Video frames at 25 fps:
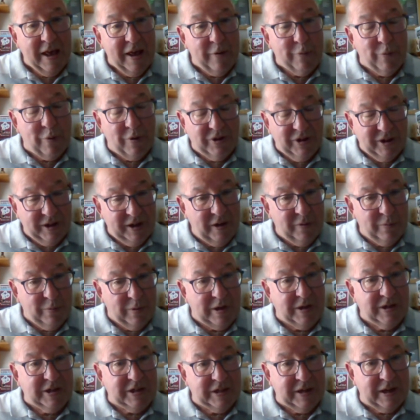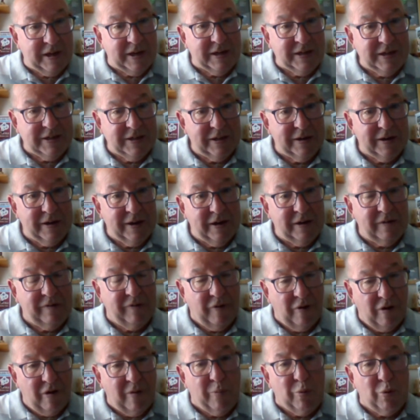One thing I will say is that it's
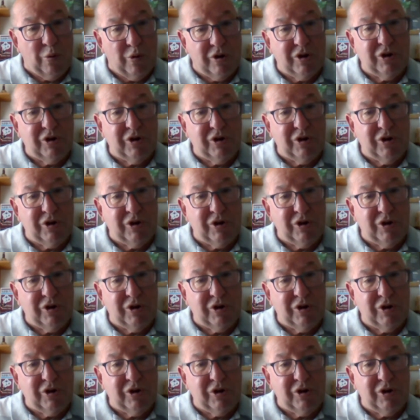far more